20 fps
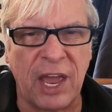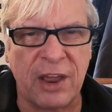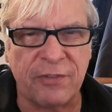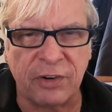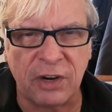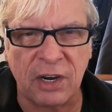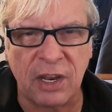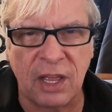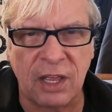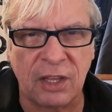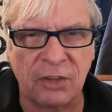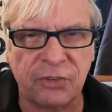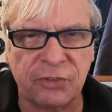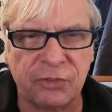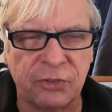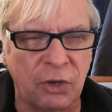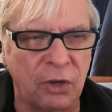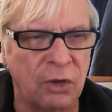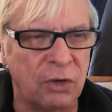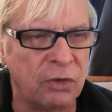
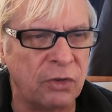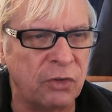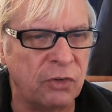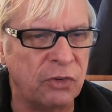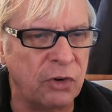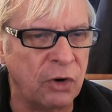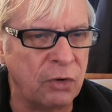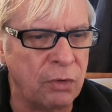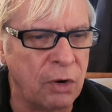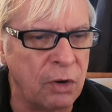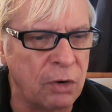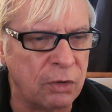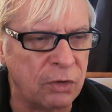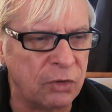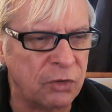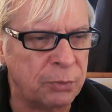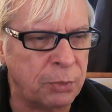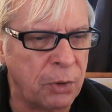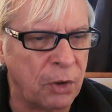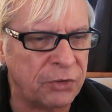Everlast on Joe
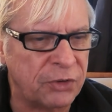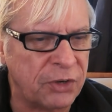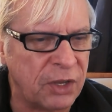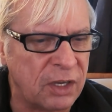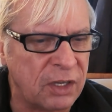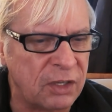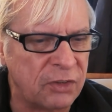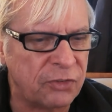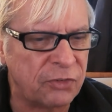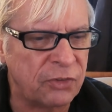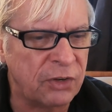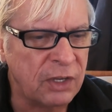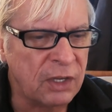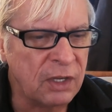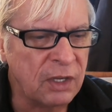Rogan's podcast,